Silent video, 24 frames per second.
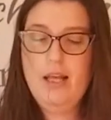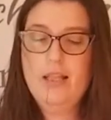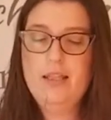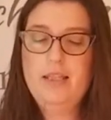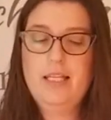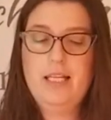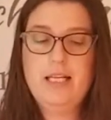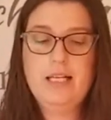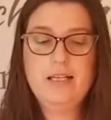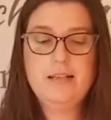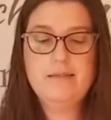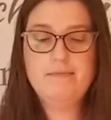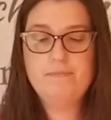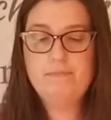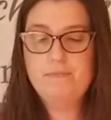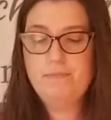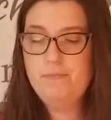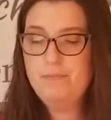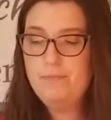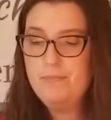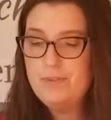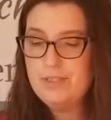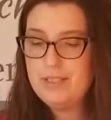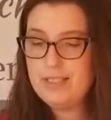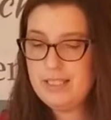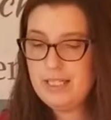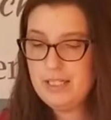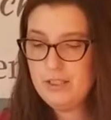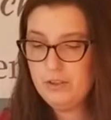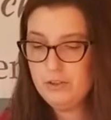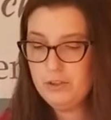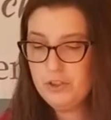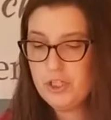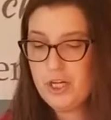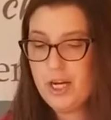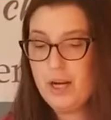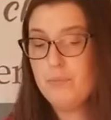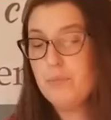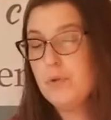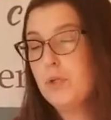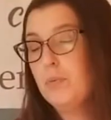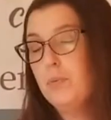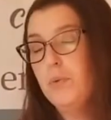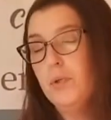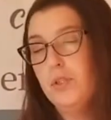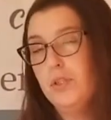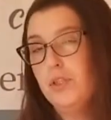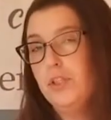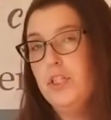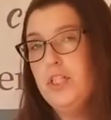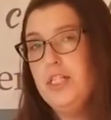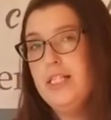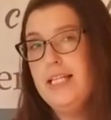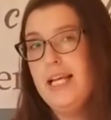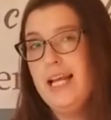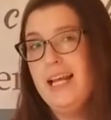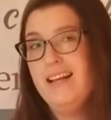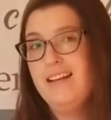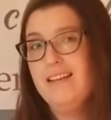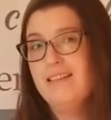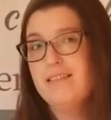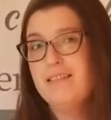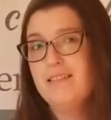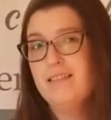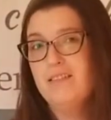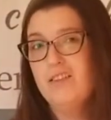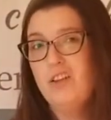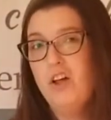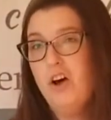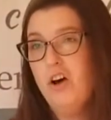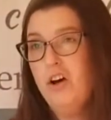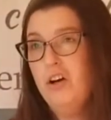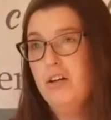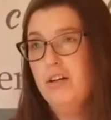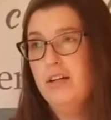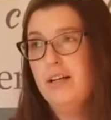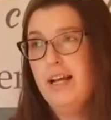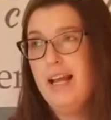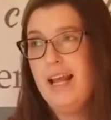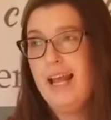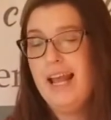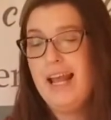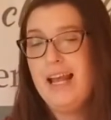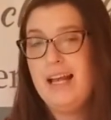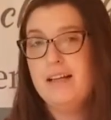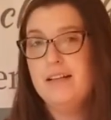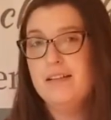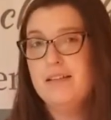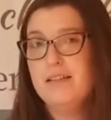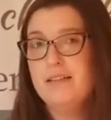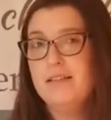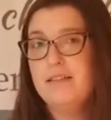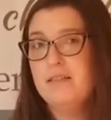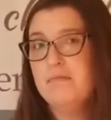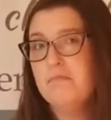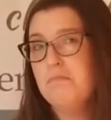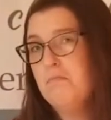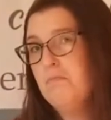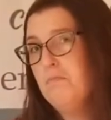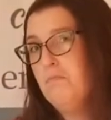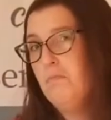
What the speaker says: The single chapter book could take as long as